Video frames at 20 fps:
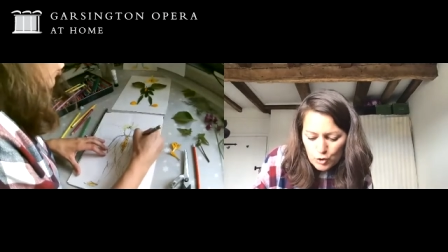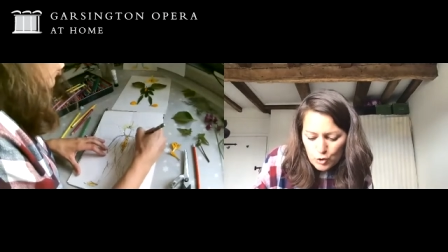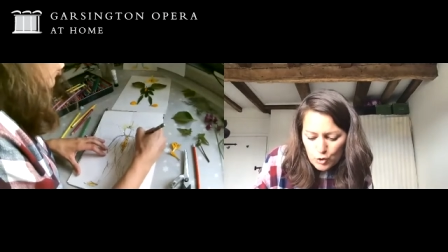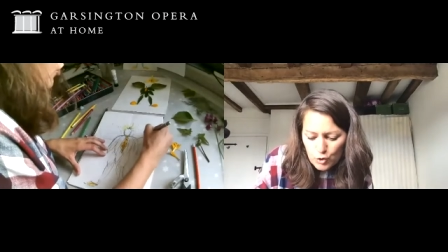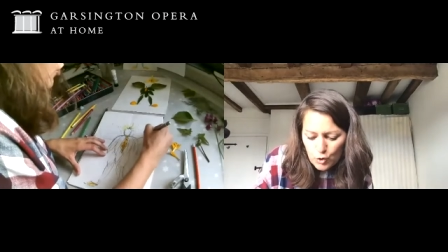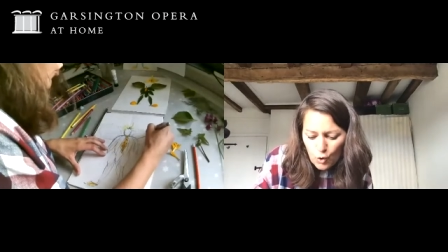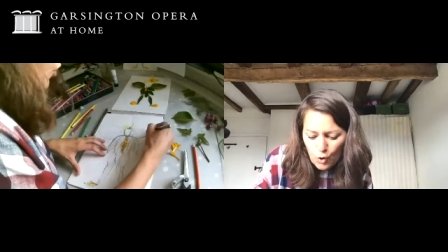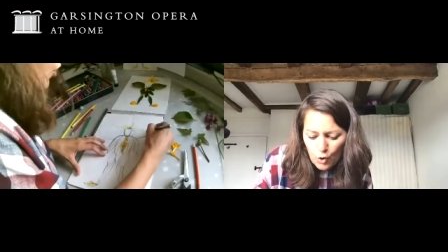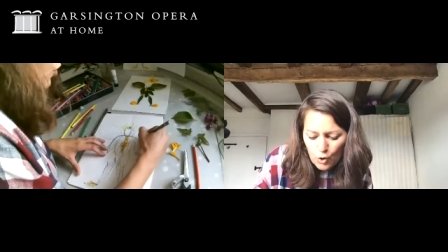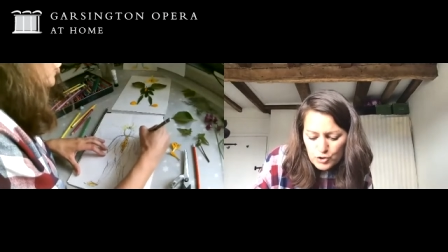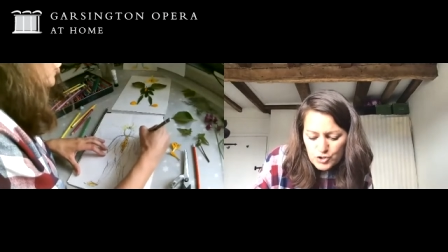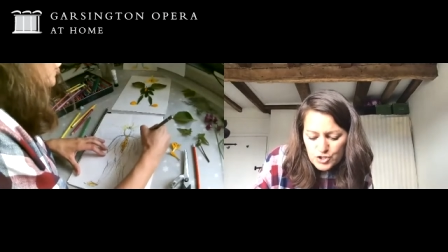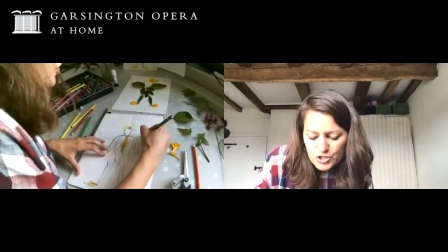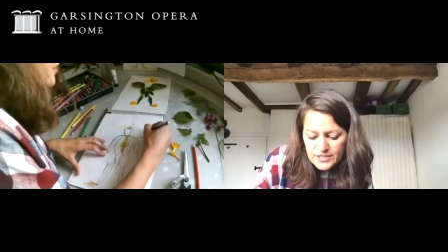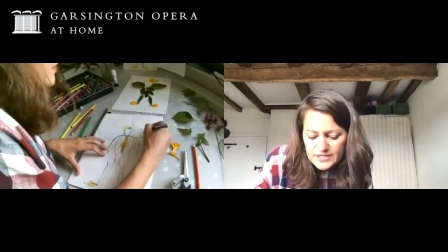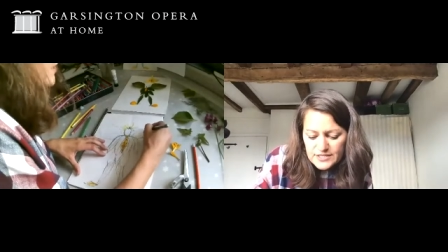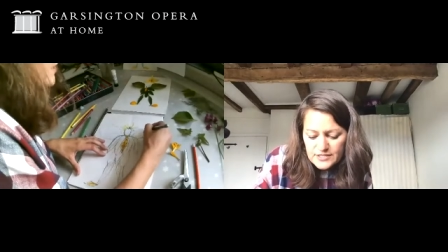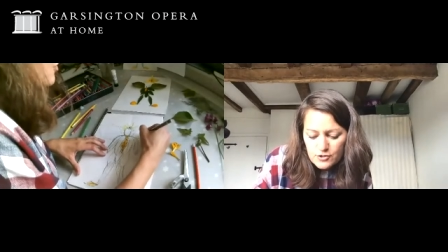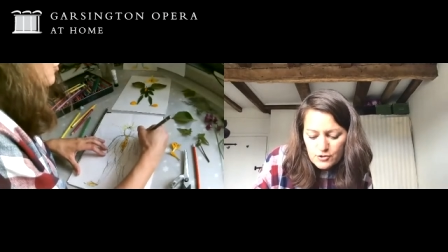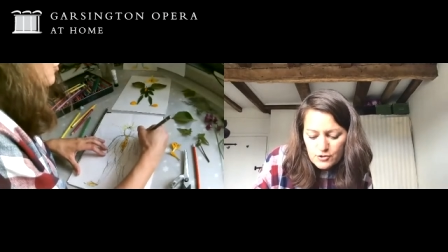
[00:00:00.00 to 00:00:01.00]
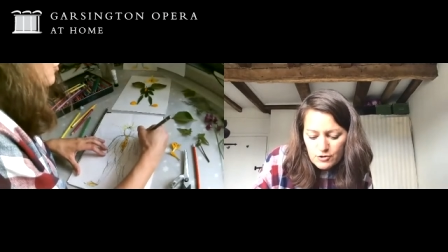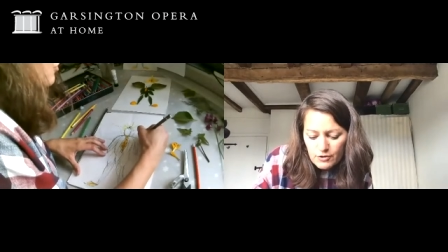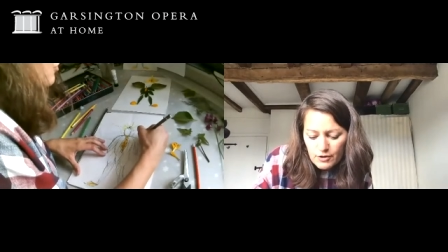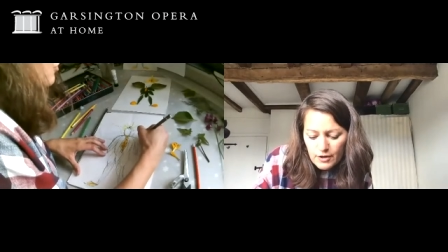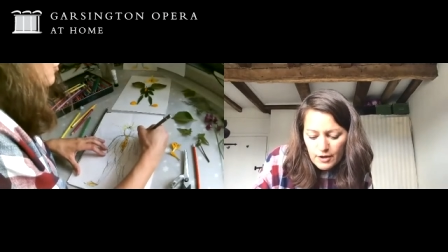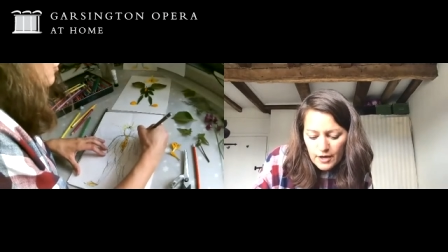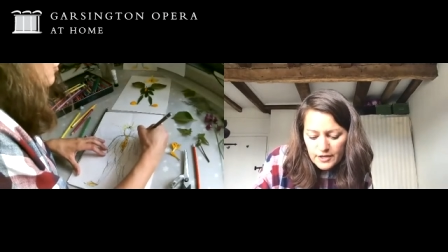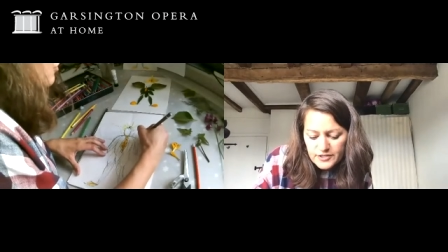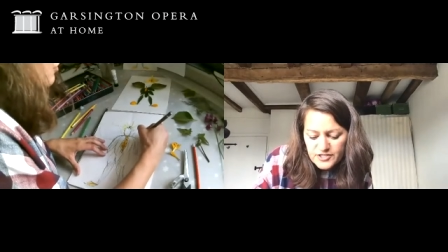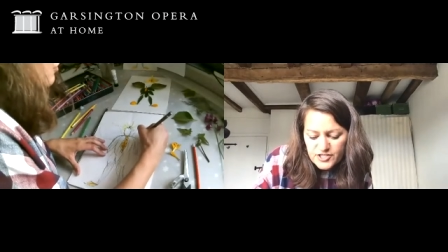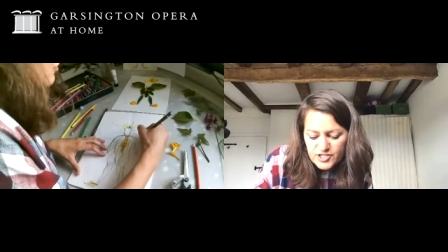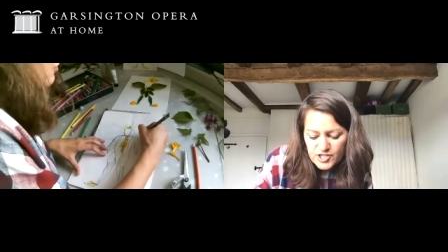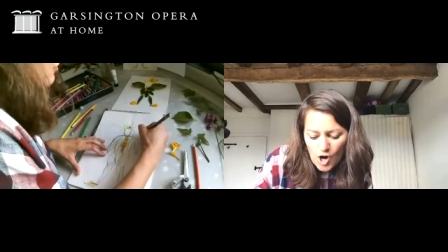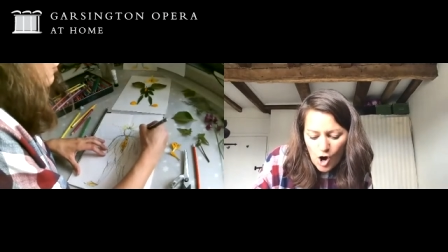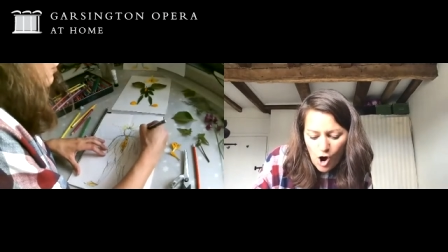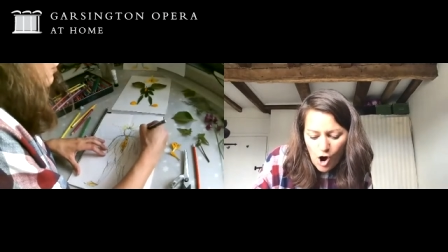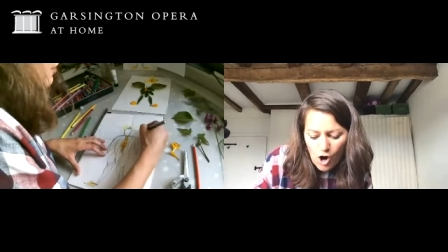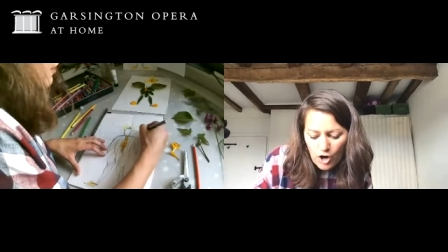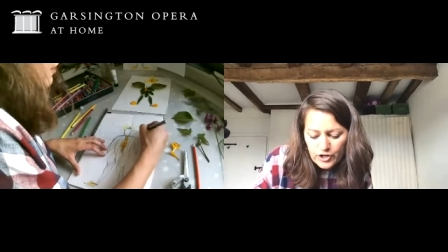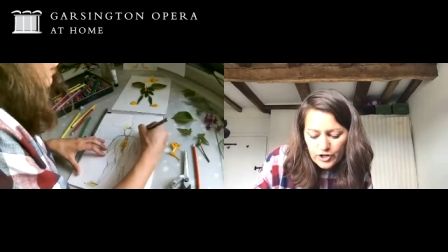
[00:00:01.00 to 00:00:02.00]
gorgeous
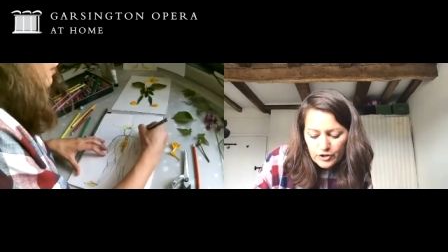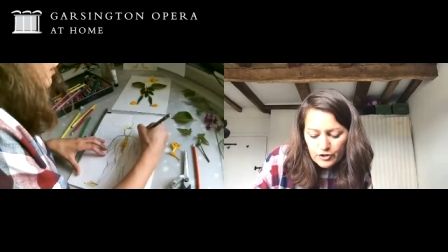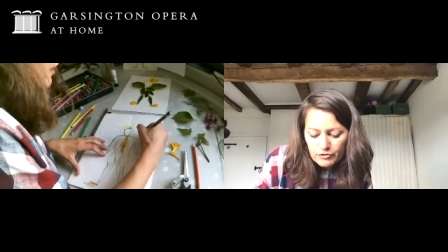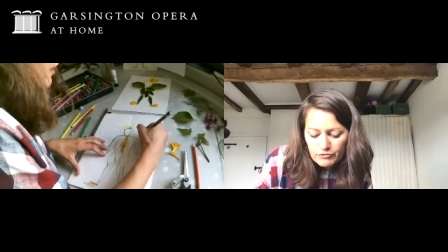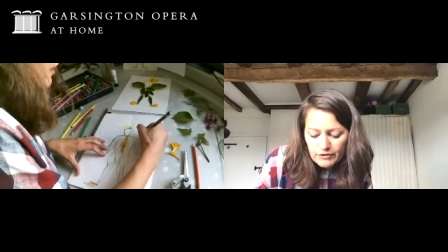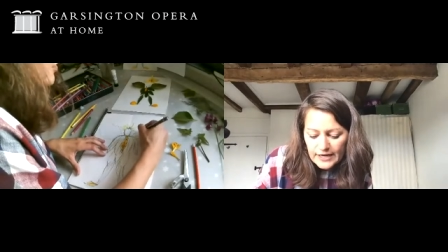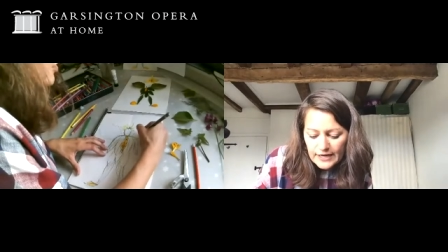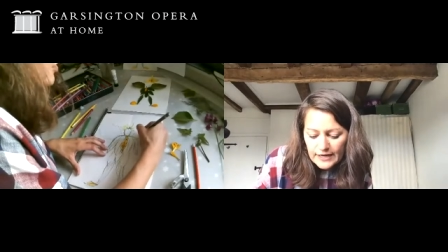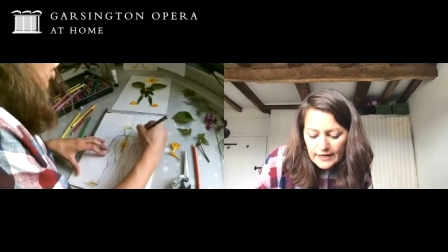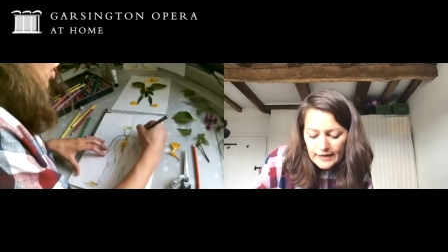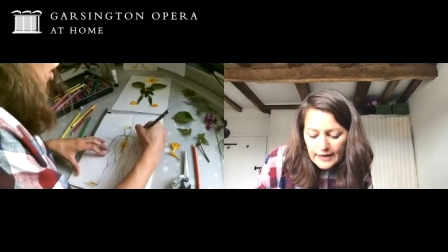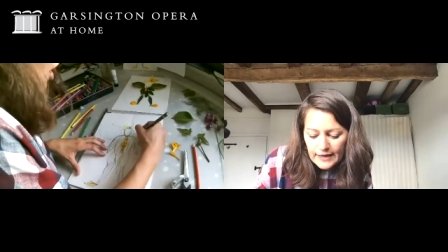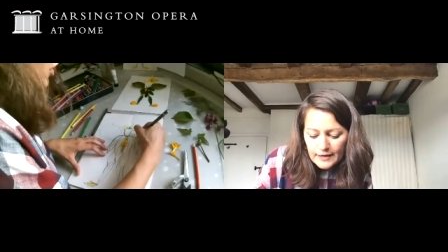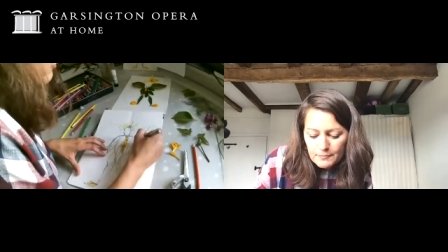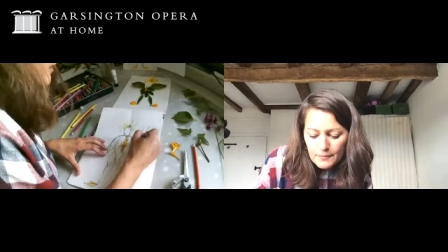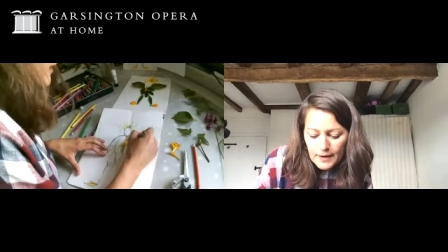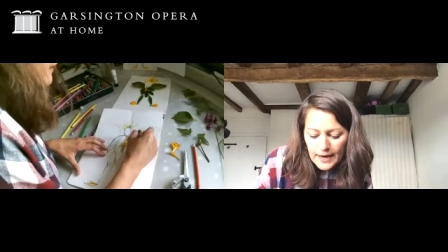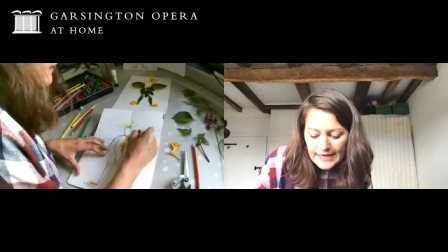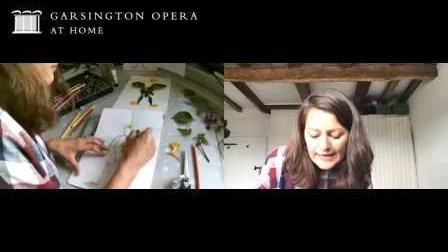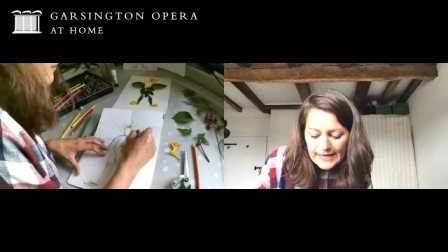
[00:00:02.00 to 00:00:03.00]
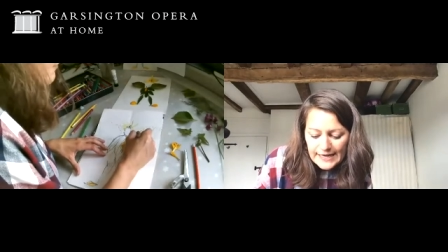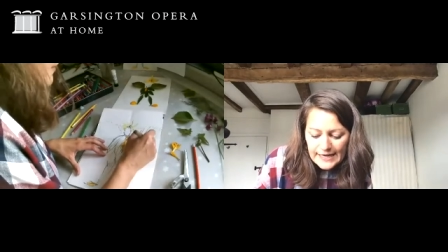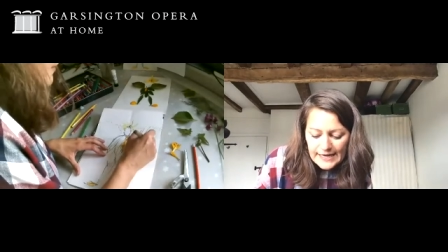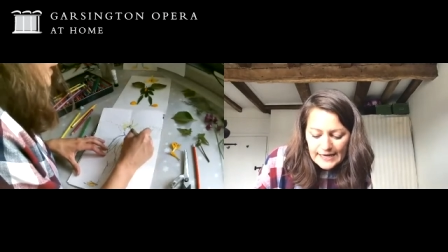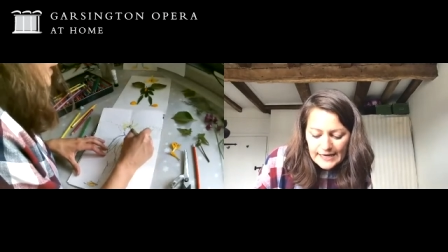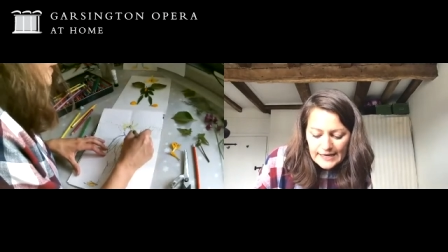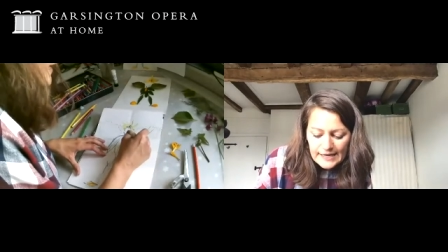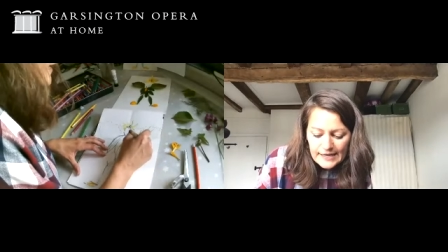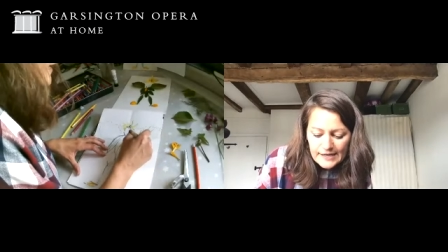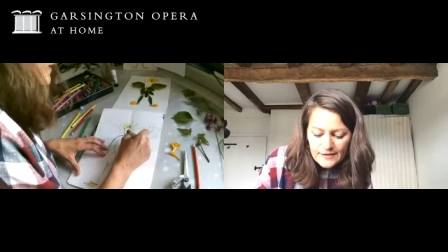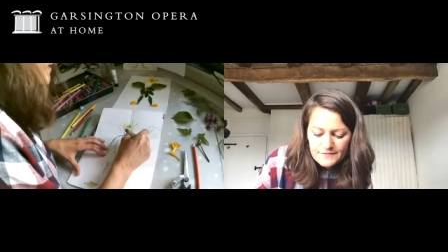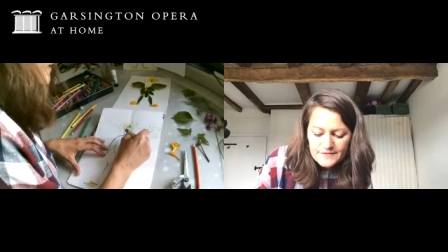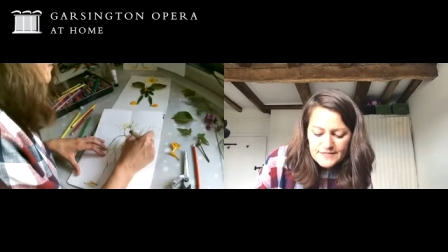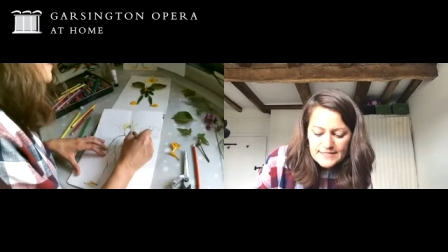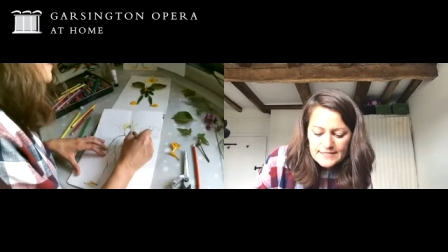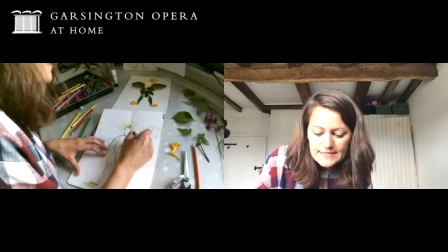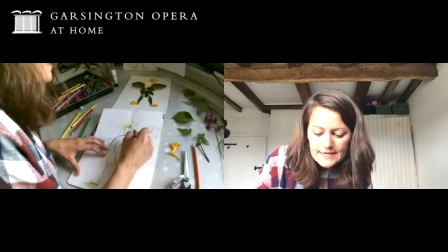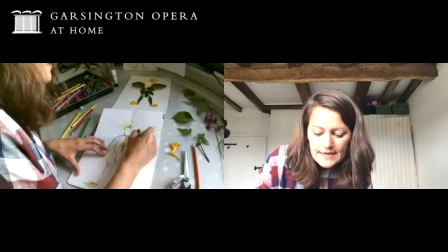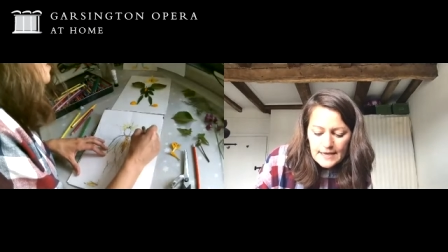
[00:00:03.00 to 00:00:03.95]
darker green in my leaves